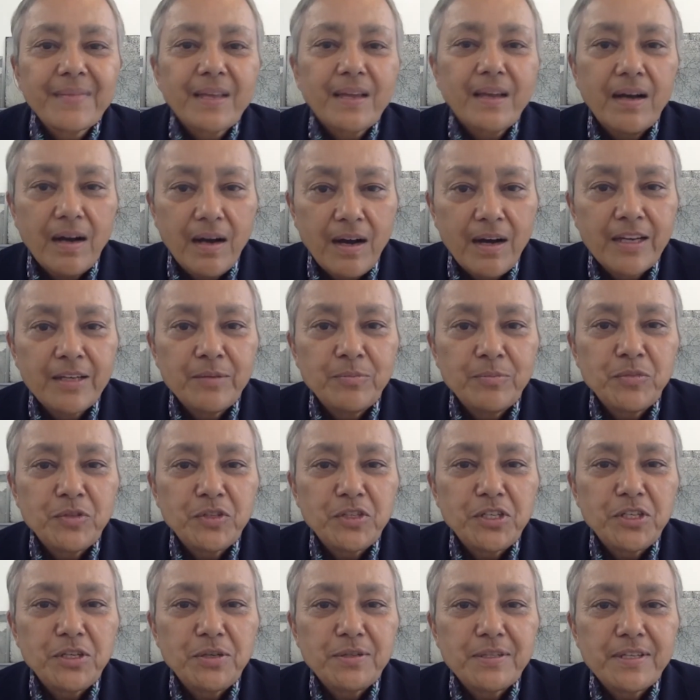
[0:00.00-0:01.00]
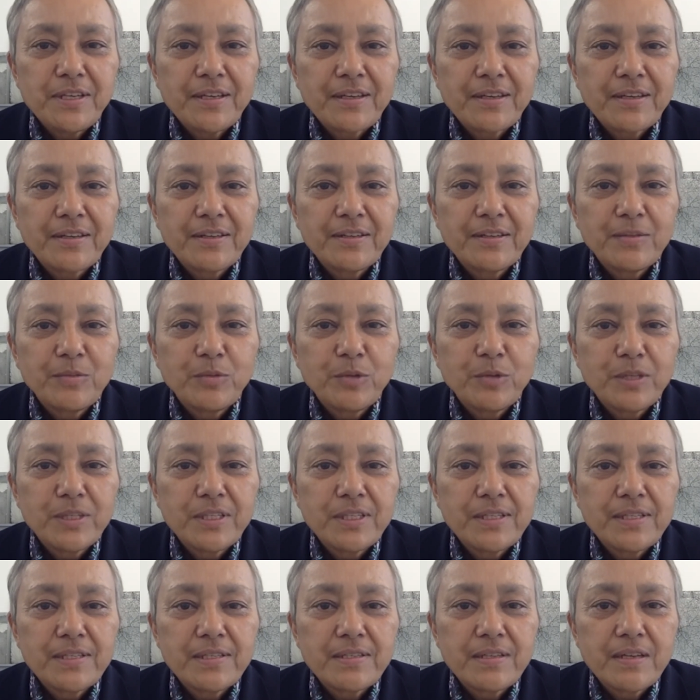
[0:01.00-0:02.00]
I'm choosing what
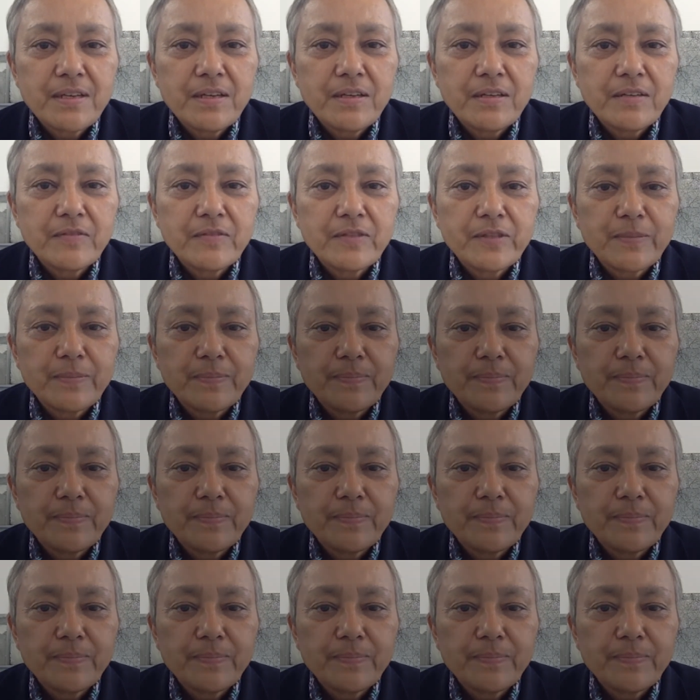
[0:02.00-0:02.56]
is served.